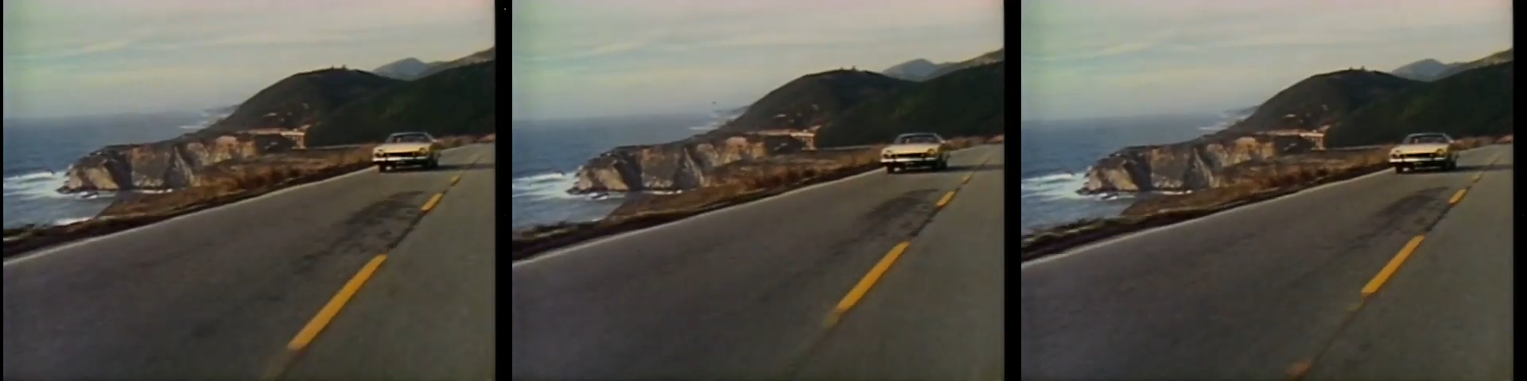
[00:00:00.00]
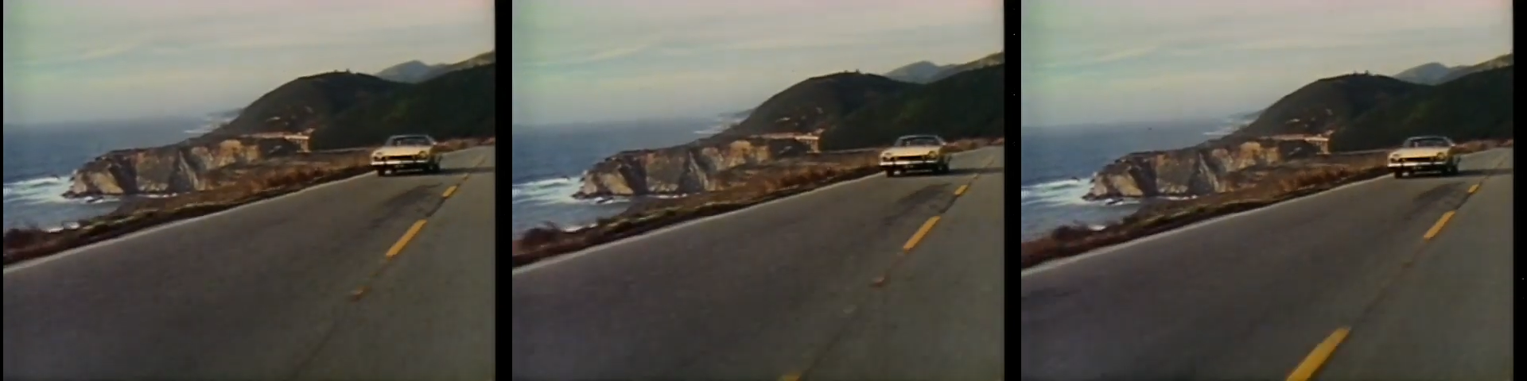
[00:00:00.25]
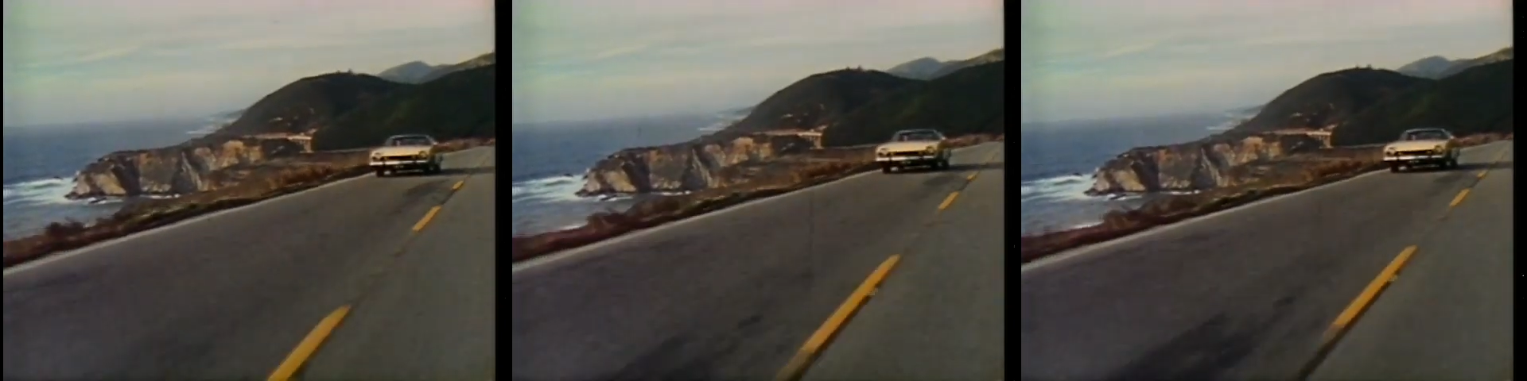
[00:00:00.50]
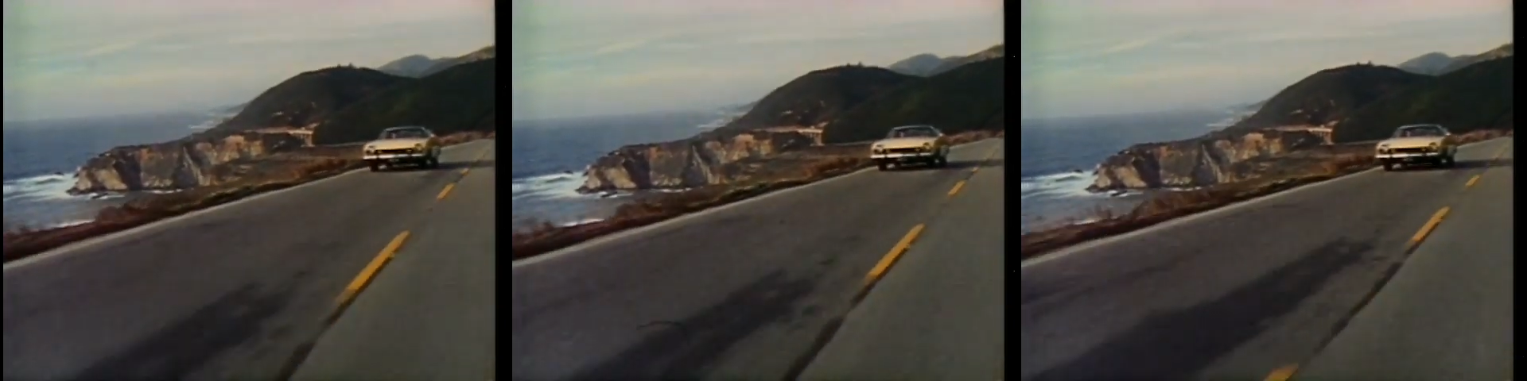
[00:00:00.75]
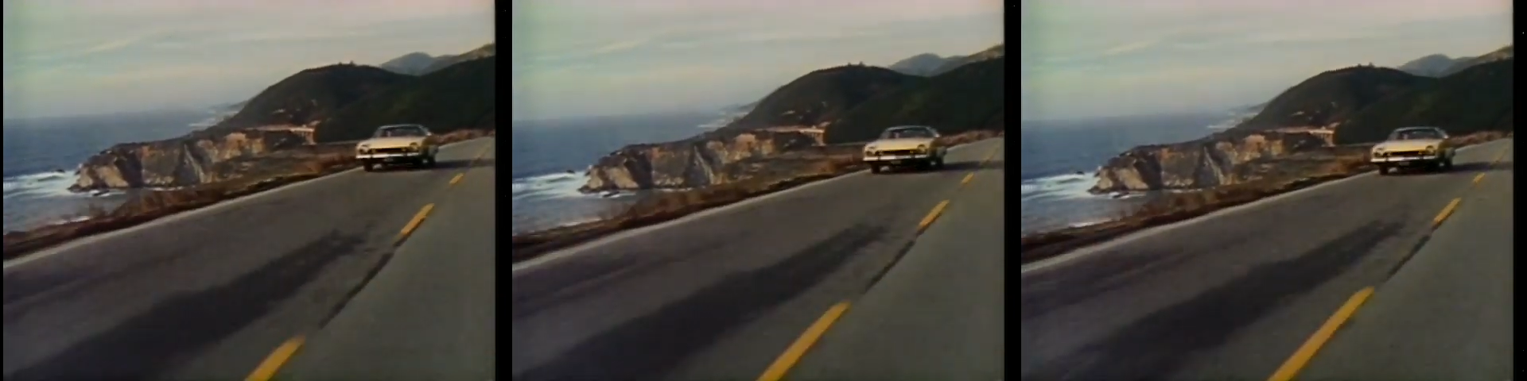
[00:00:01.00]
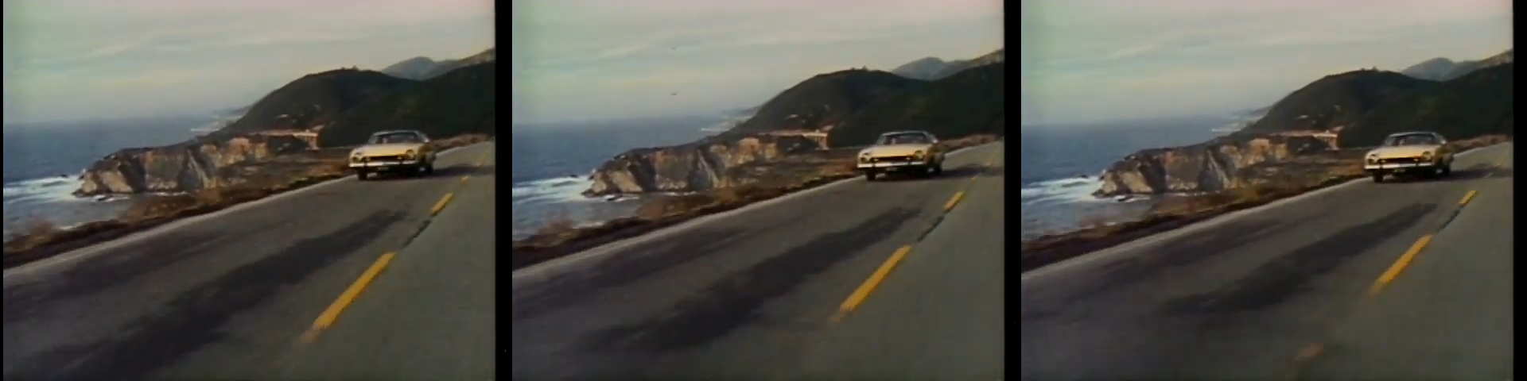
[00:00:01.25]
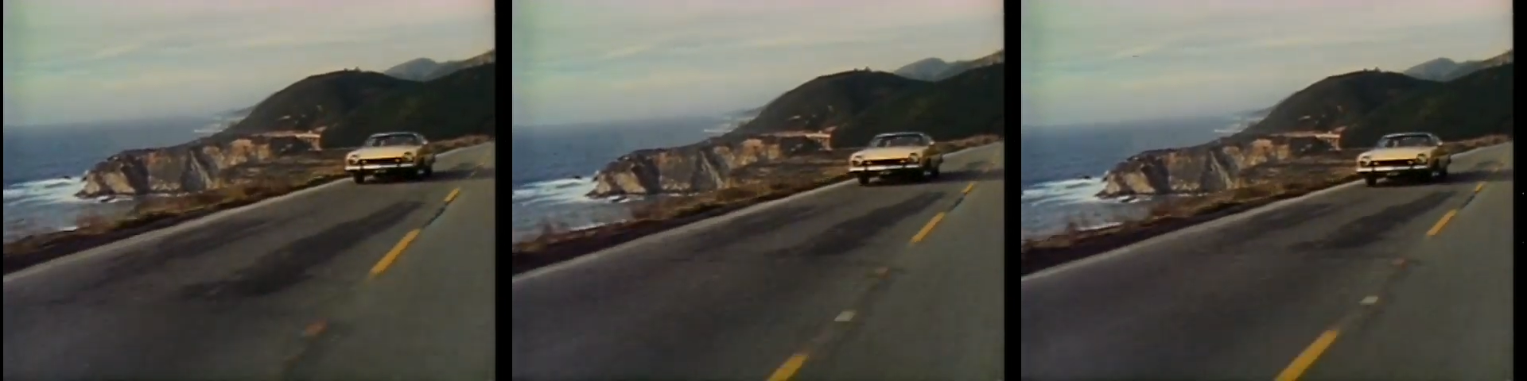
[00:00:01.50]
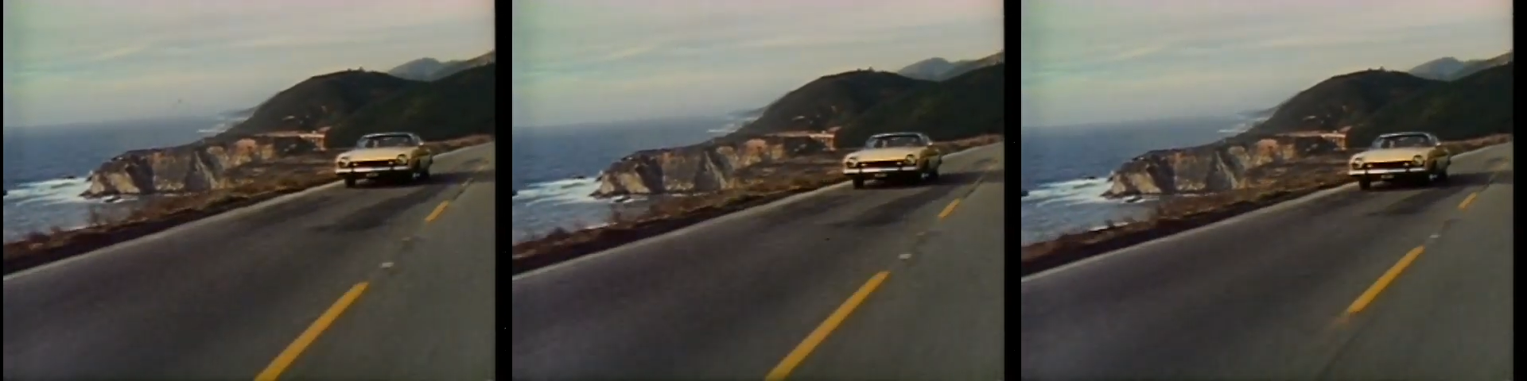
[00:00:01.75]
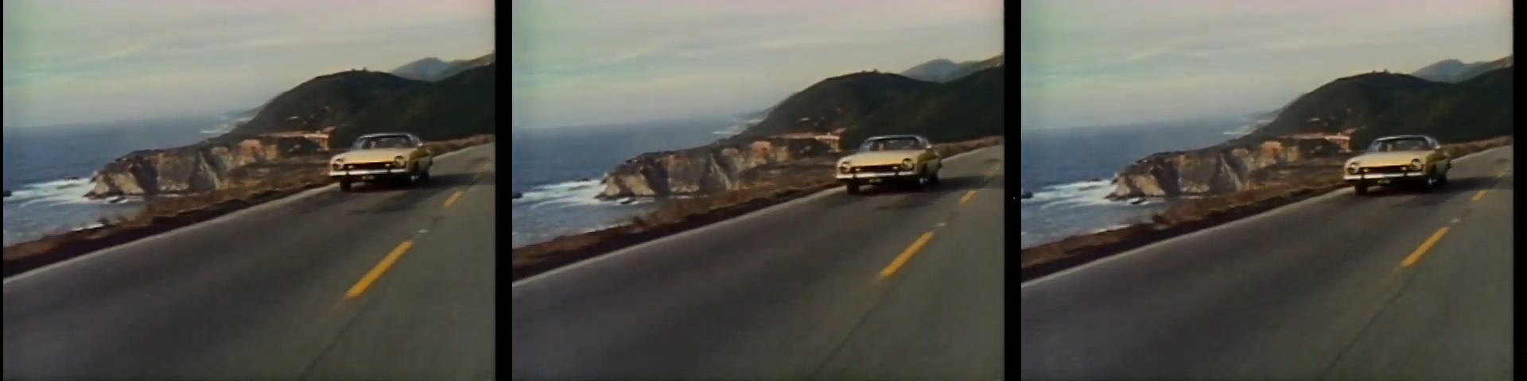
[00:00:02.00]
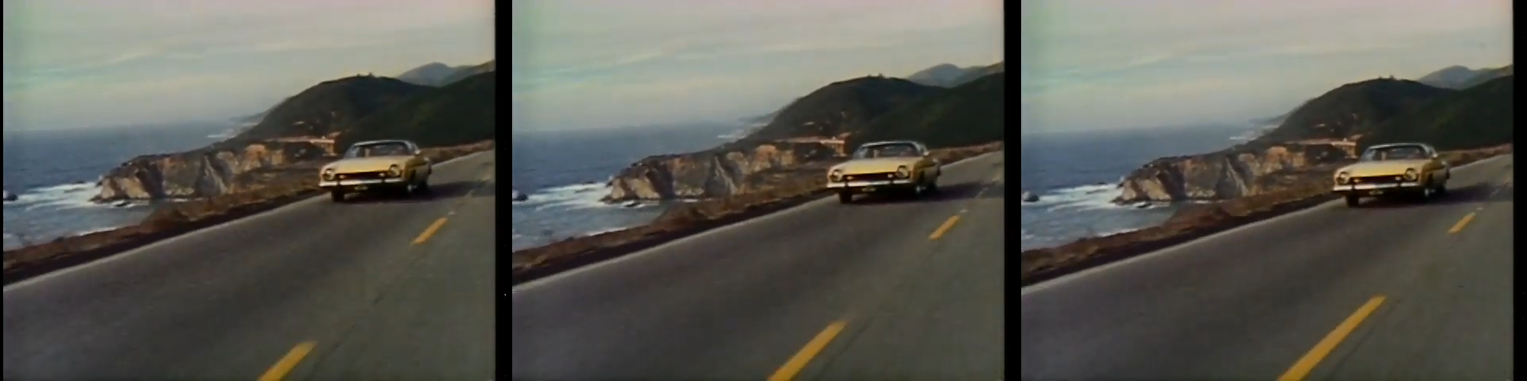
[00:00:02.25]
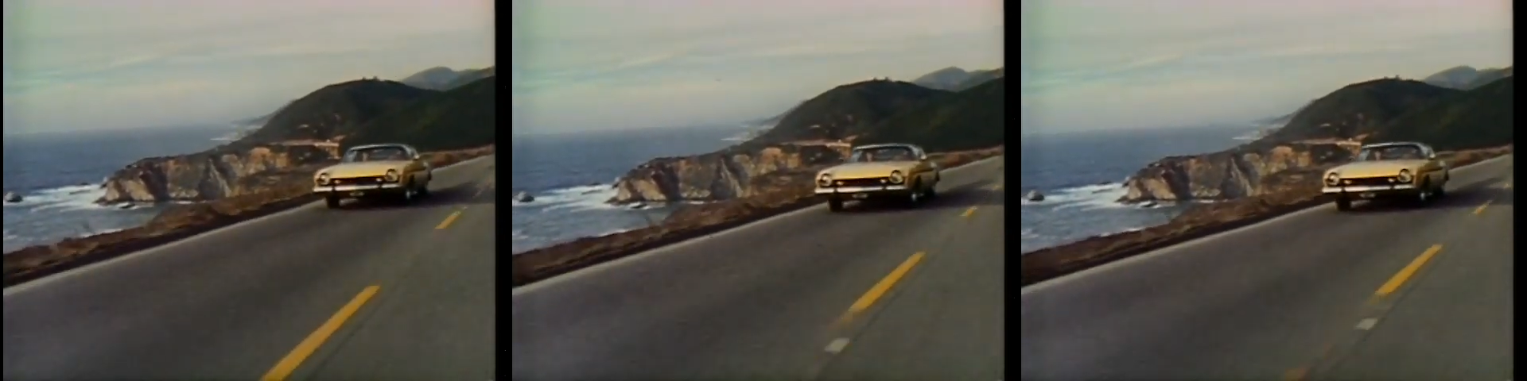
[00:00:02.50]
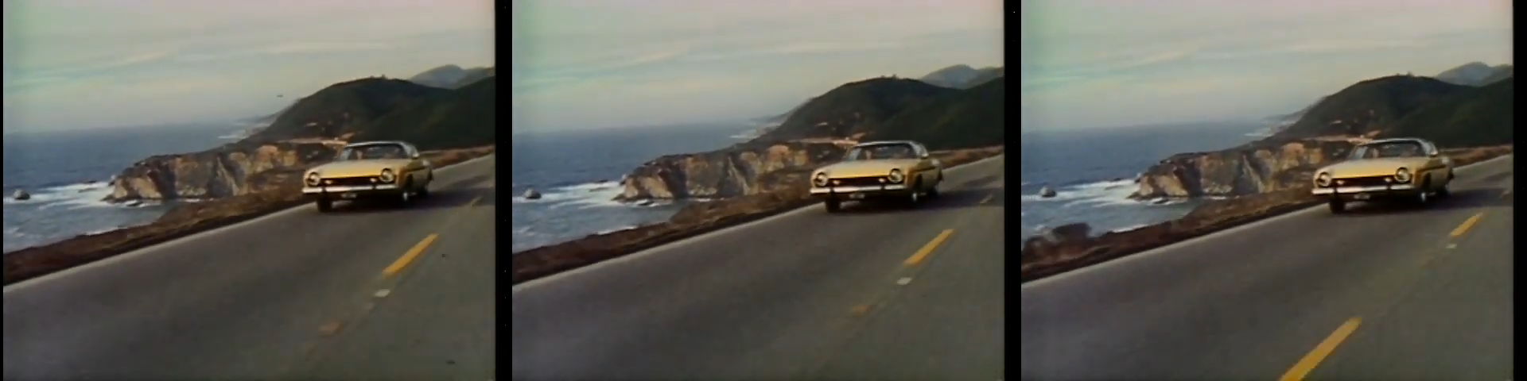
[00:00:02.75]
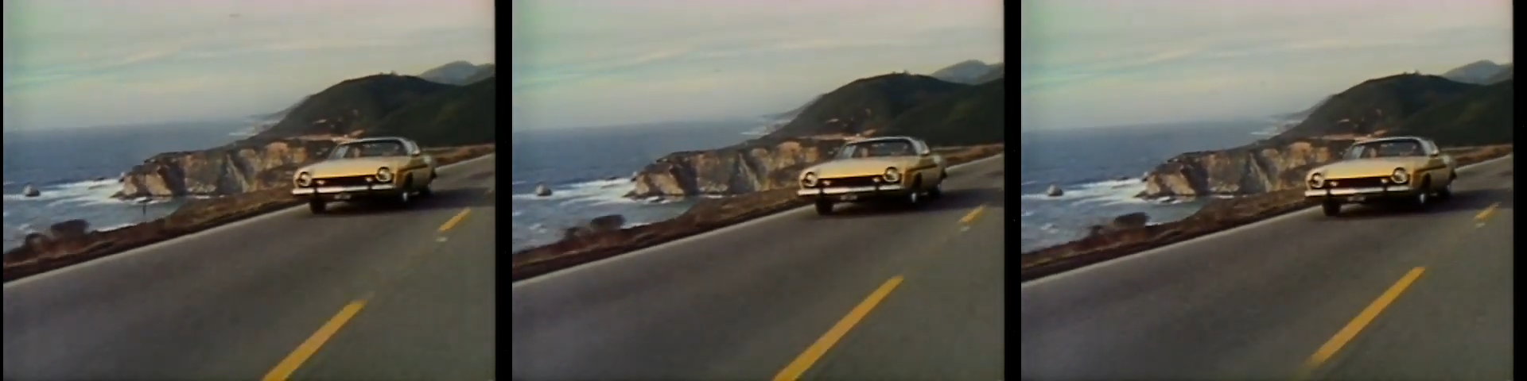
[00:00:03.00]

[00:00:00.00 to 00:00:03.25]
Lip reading: No face is visible, so there are no lips to read.